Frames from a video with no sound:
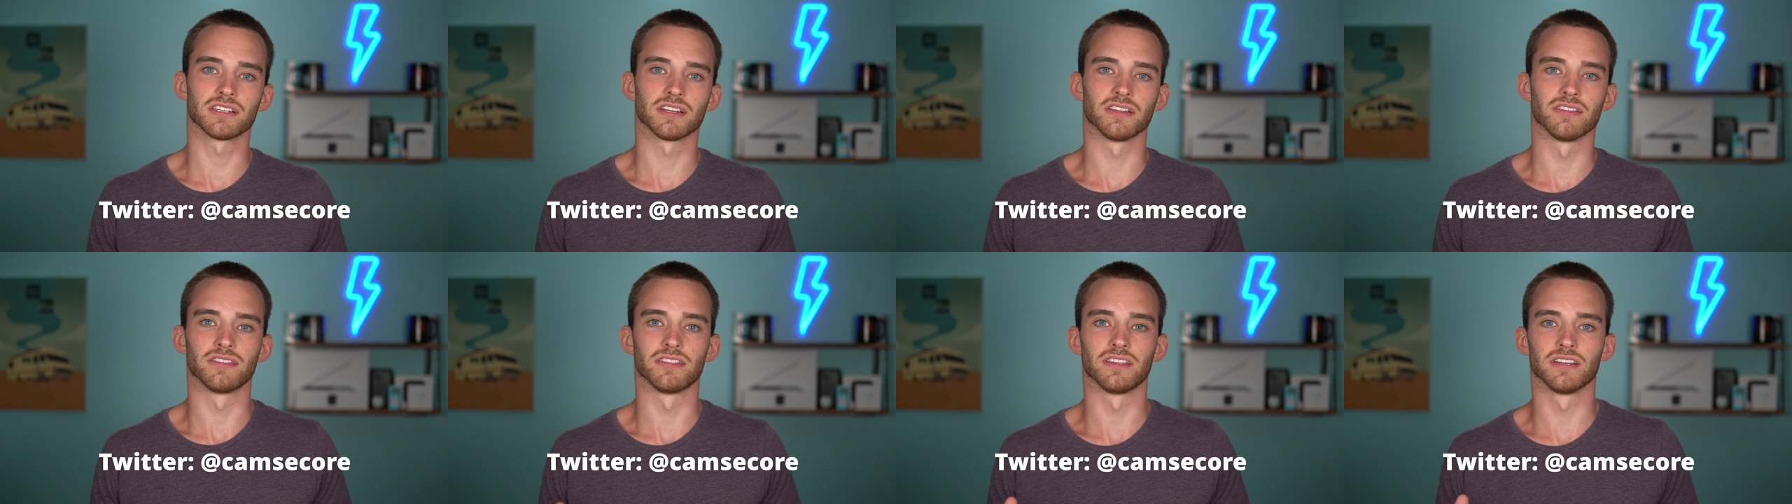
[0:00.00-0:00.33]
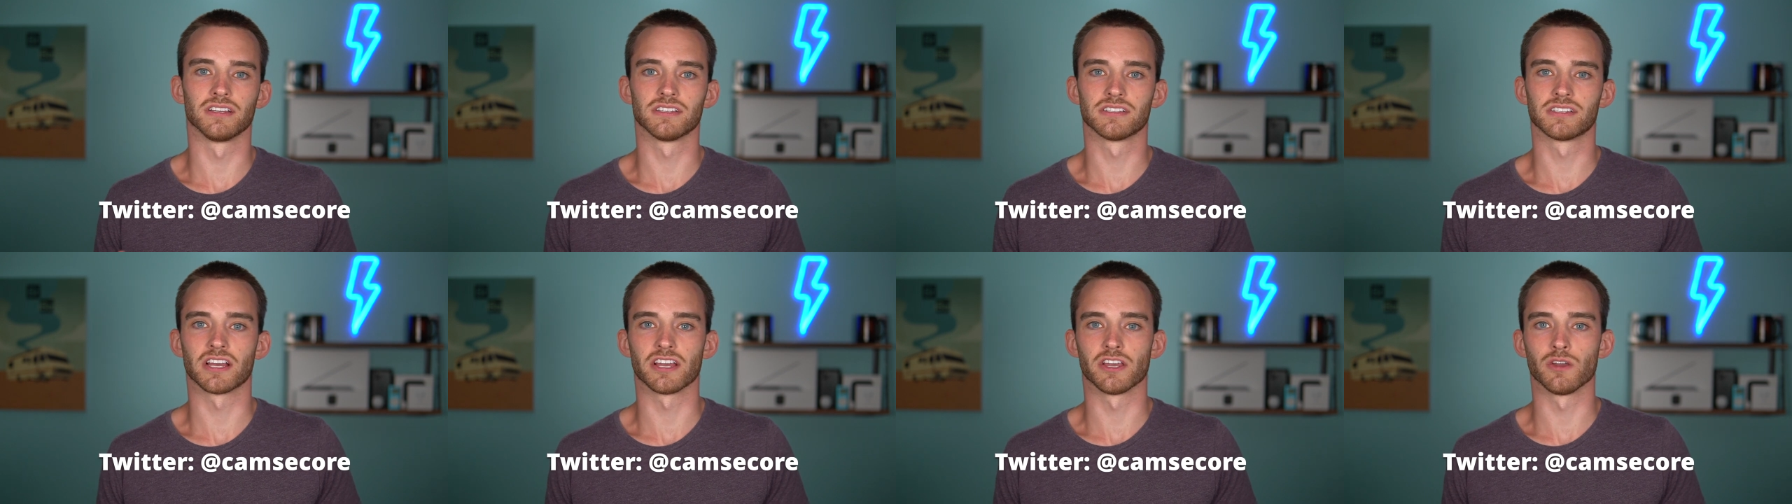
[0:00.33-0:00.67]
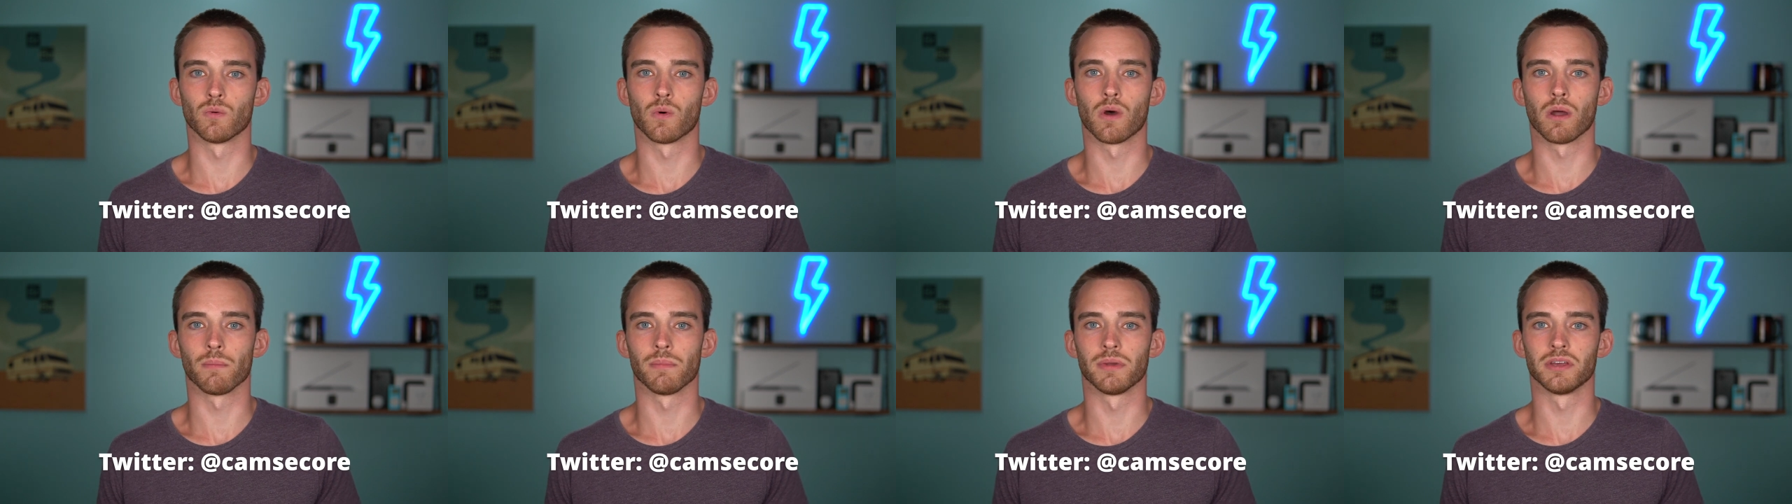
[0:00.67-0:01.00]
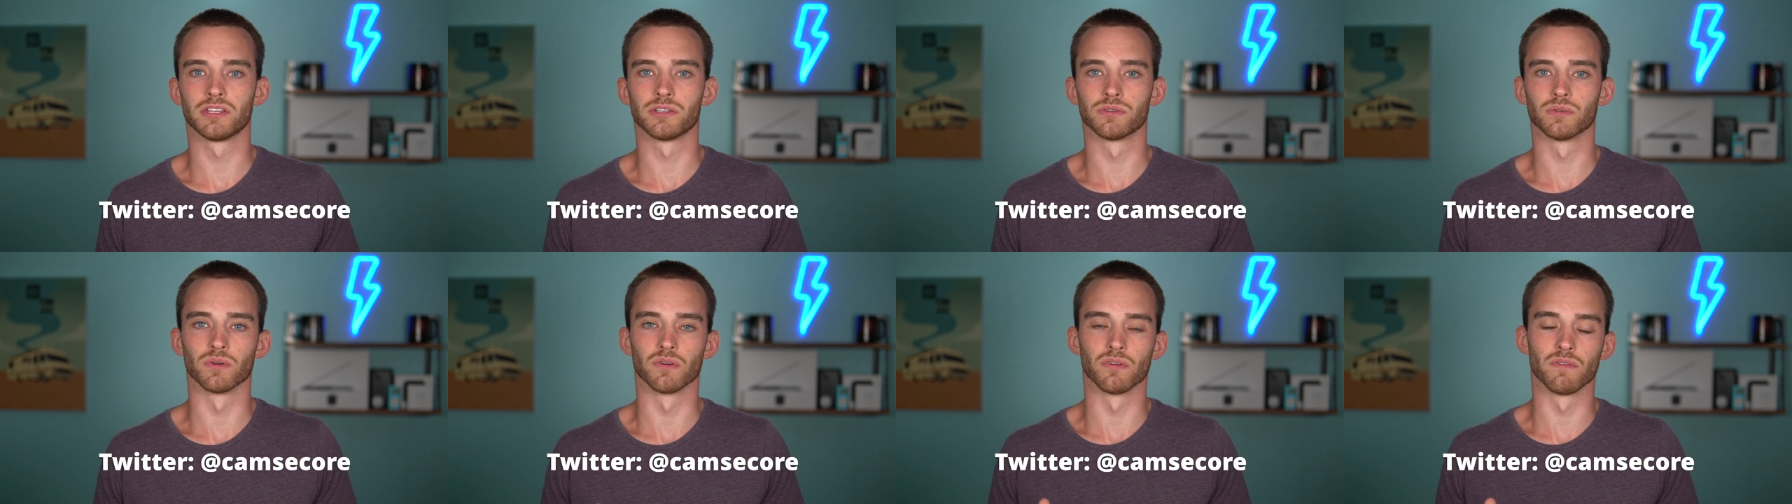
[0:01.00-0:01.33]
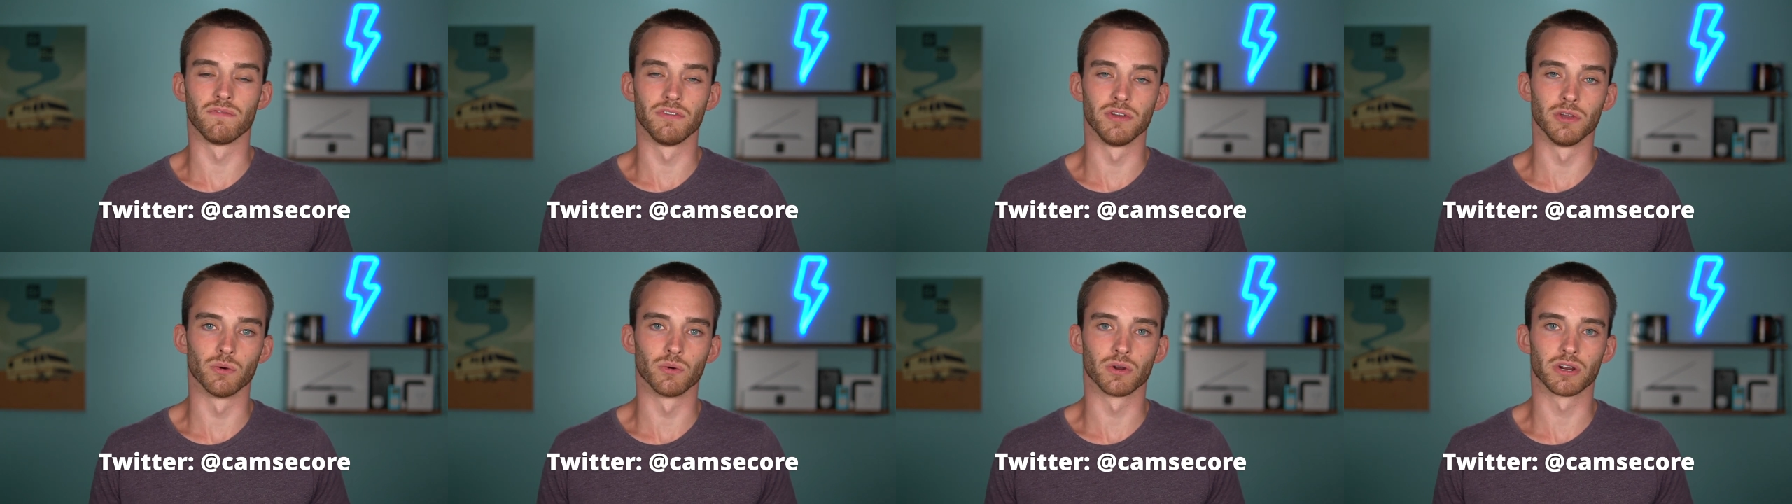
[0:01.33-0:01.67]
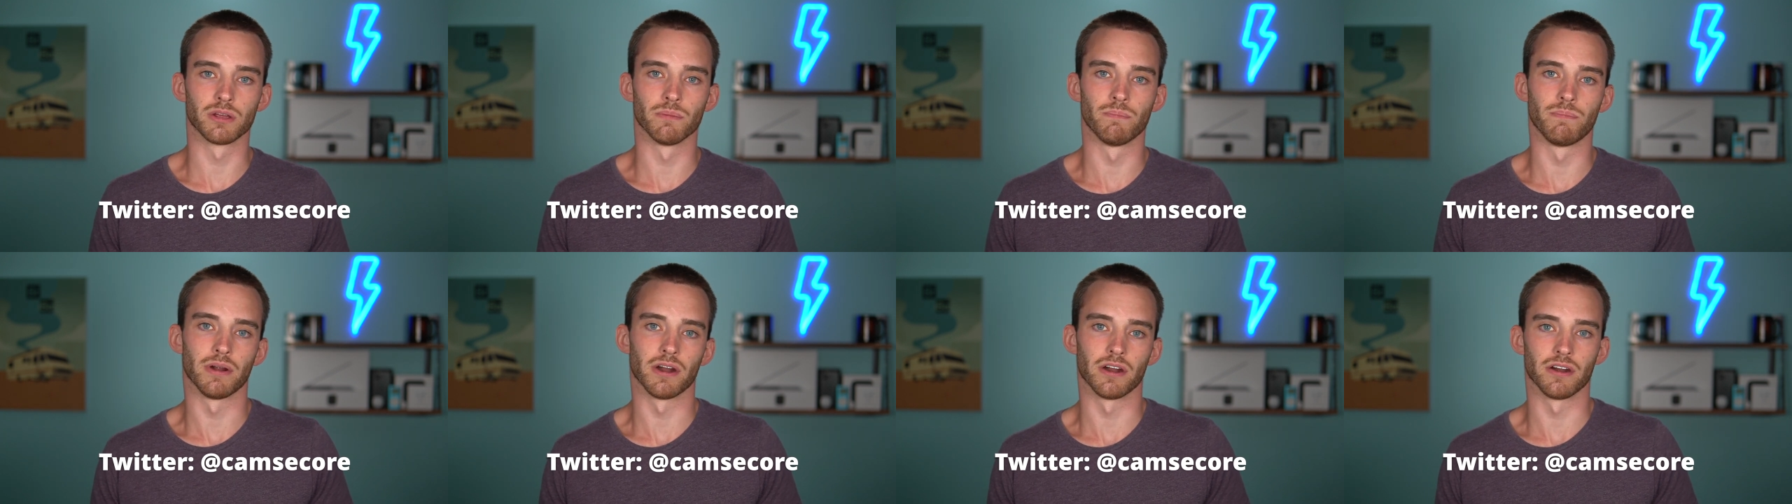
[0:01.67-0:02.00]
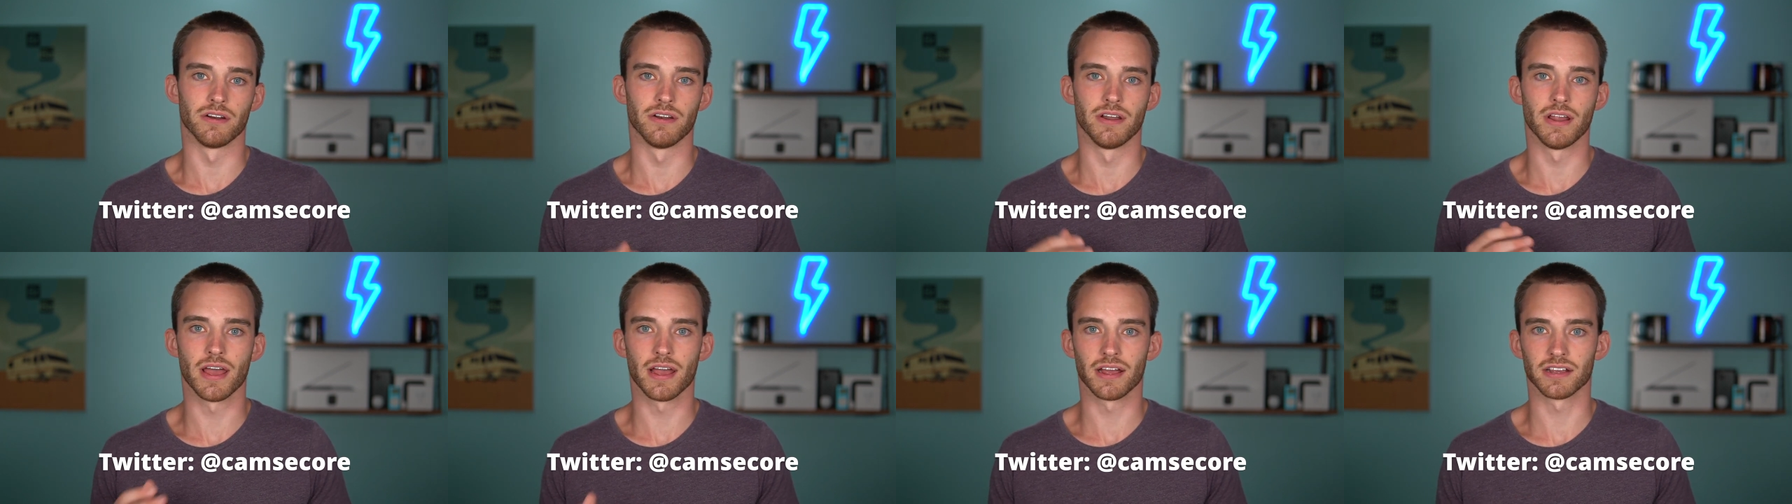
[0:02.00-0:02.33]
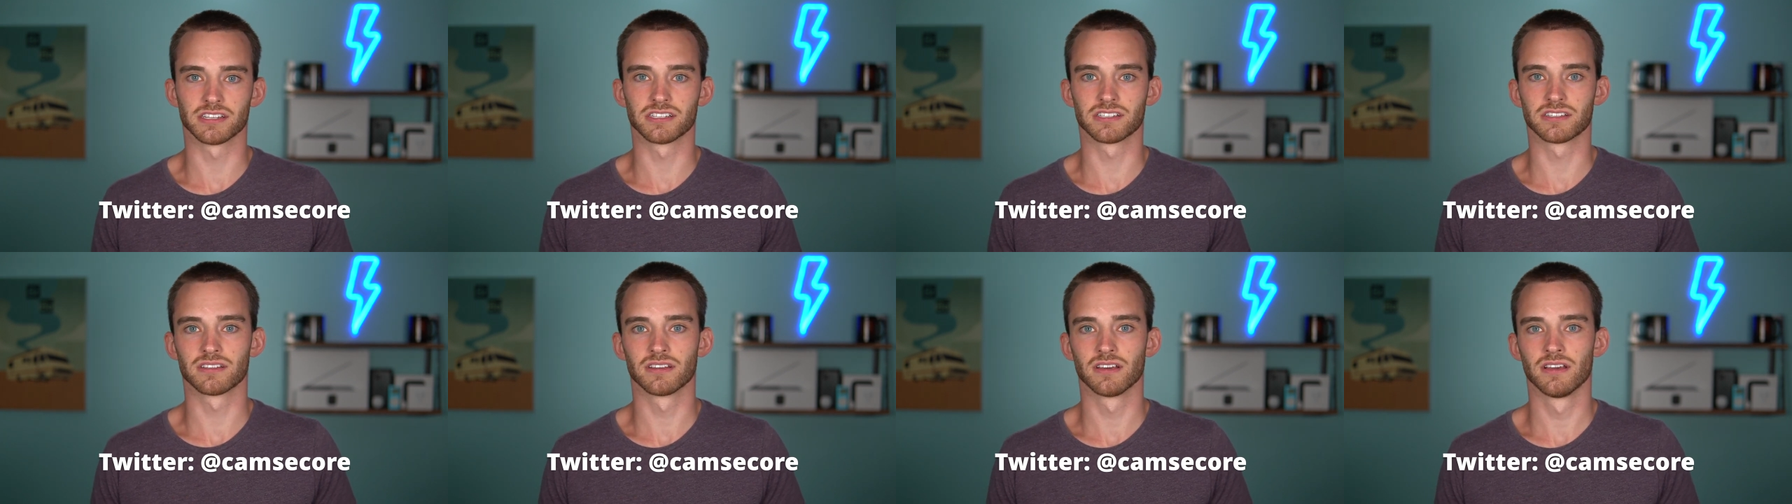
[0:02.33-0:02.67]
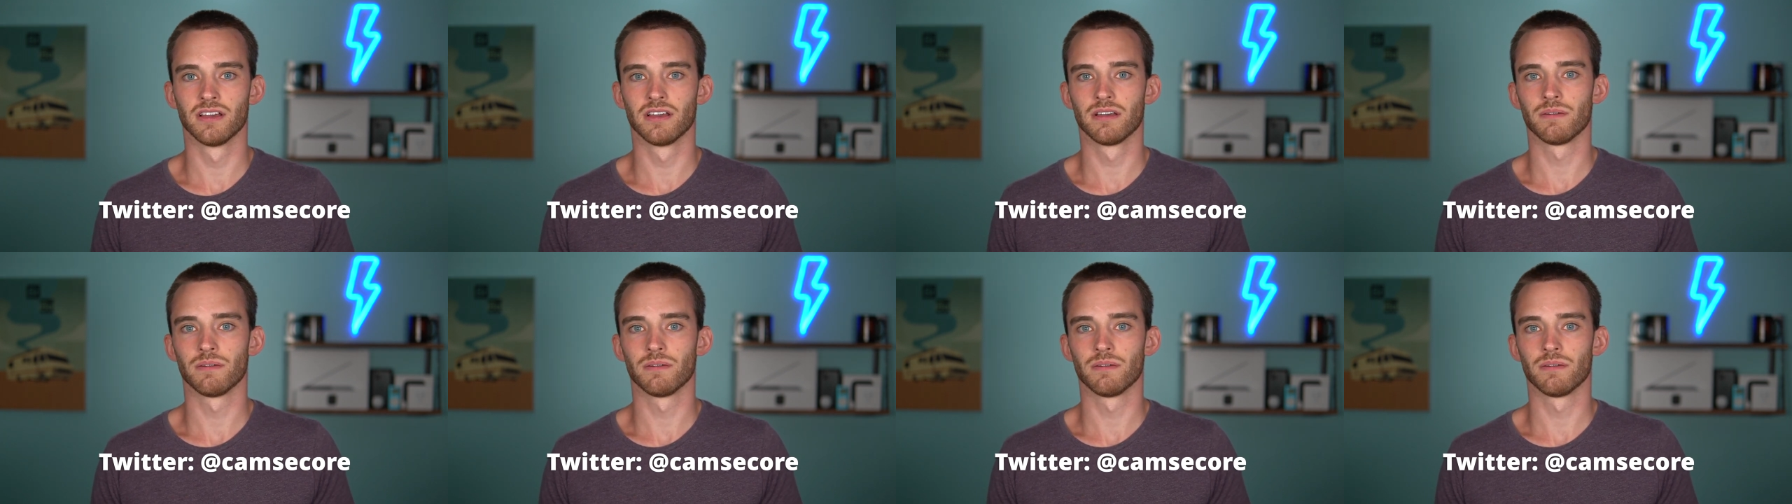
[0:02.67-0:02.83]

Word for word: and things that you want me to review and compare next